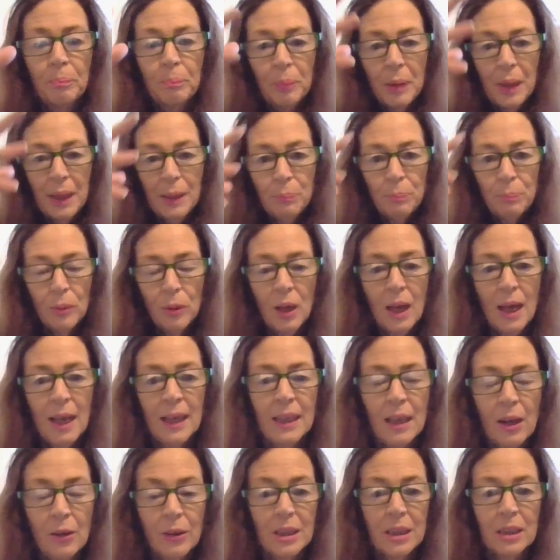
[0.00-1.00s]
people are
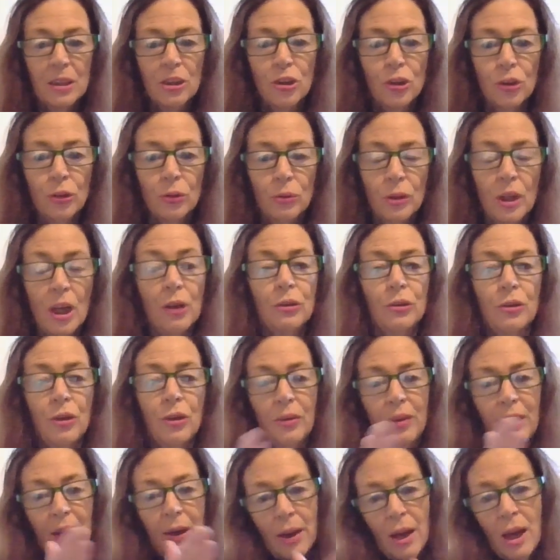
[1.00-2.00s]
going to go to
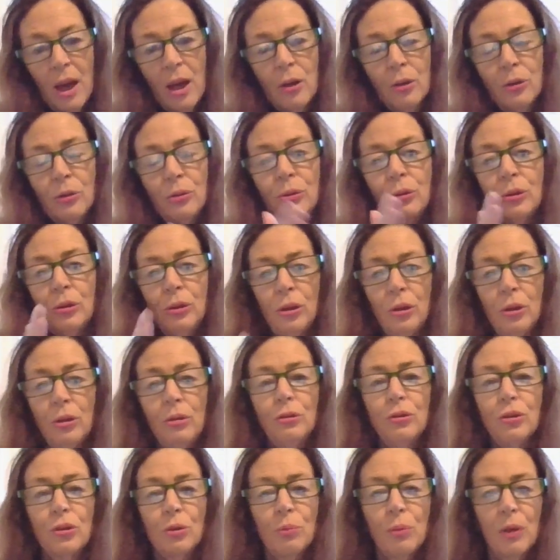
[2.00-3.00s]
their own
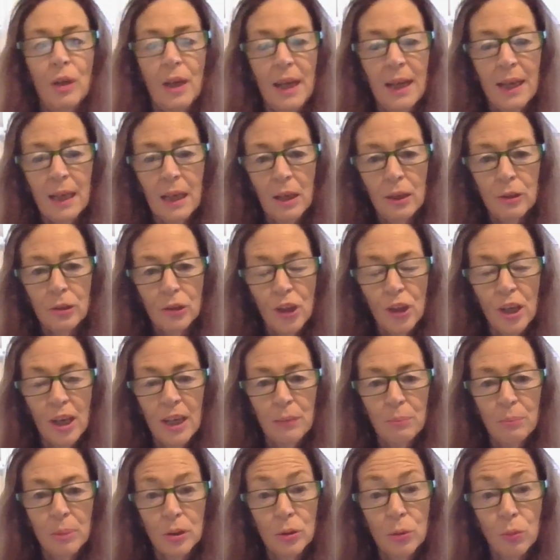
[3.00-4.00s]
usual echo
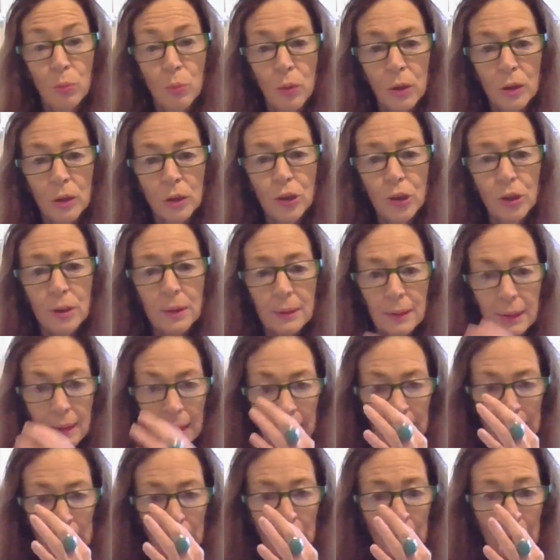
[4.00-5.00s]
chamber to watch it and
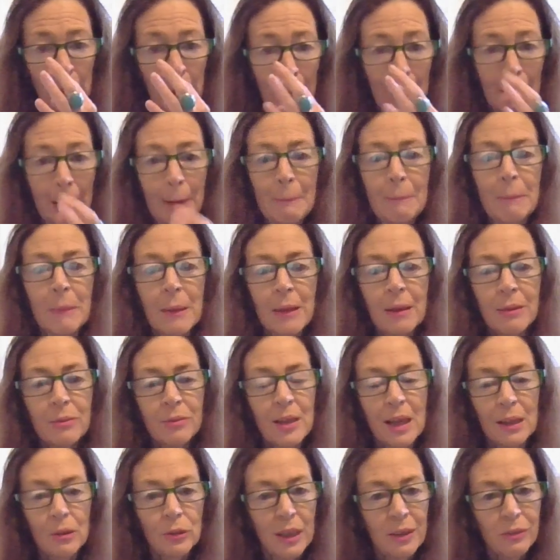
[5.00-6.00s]
hear it.
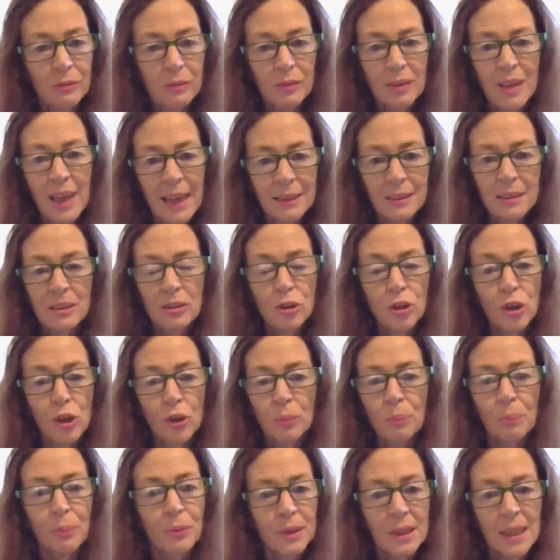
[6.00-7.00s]
They'll get that
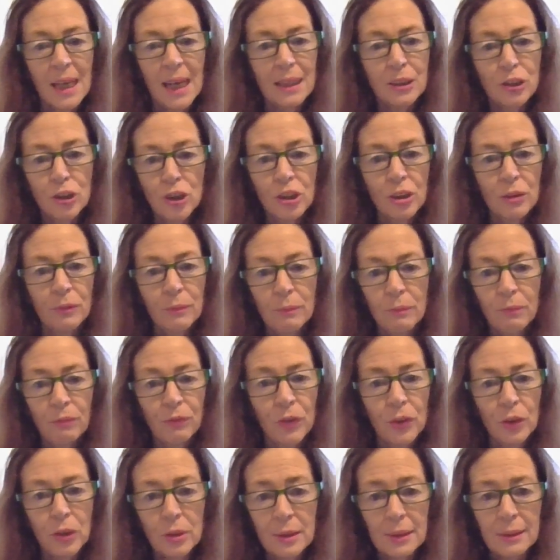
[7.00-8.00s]
interpretation
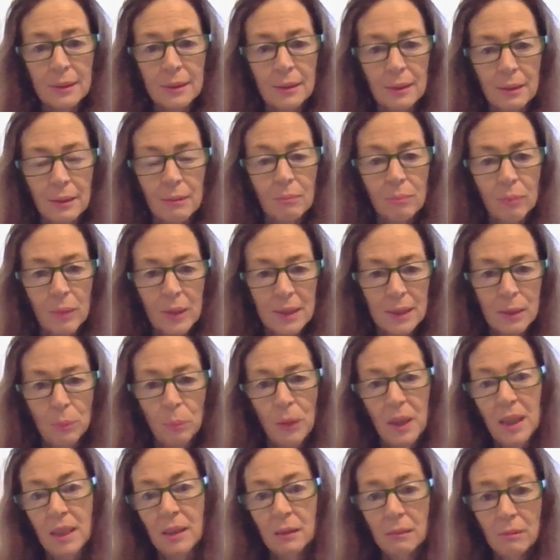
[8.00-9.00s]
first, the
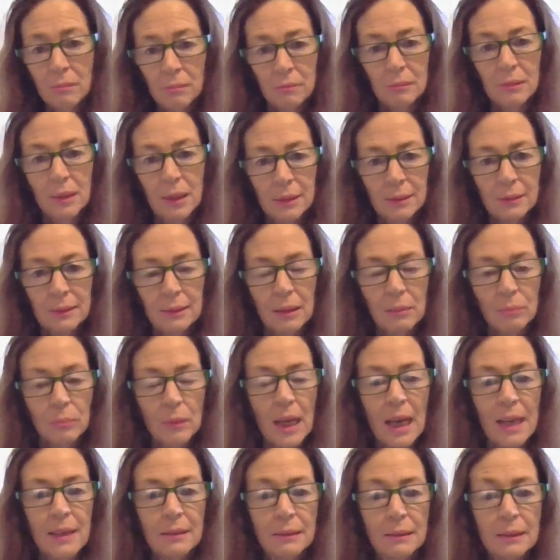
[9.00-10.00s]
spin in some
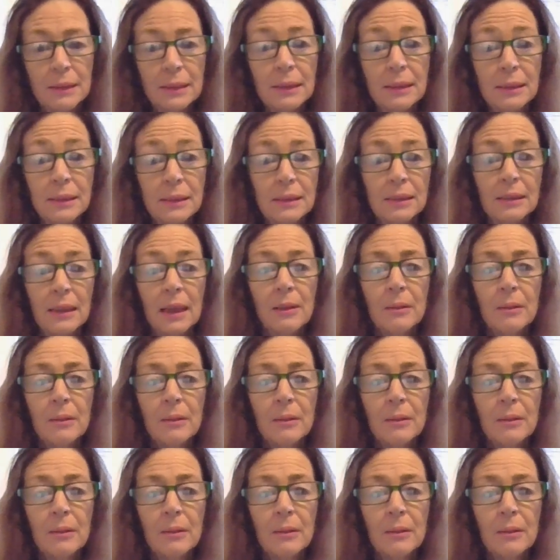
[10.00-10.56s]
cases.